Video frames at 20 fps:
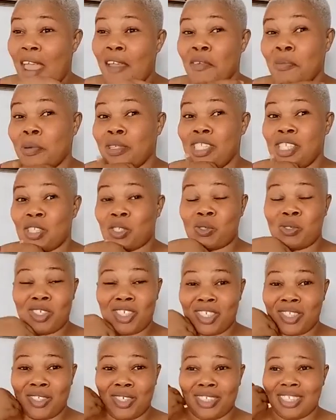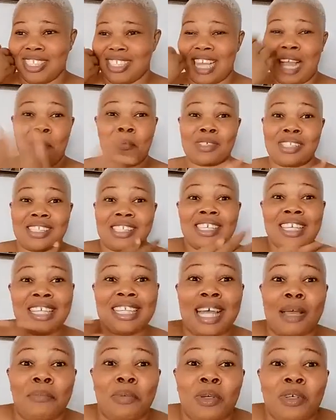Everybody is crushing on this. I was
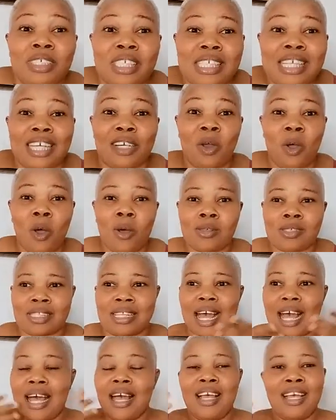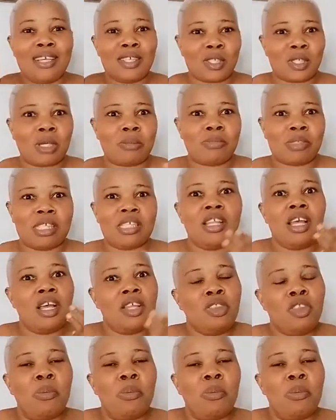thinking that because it's an all-star something,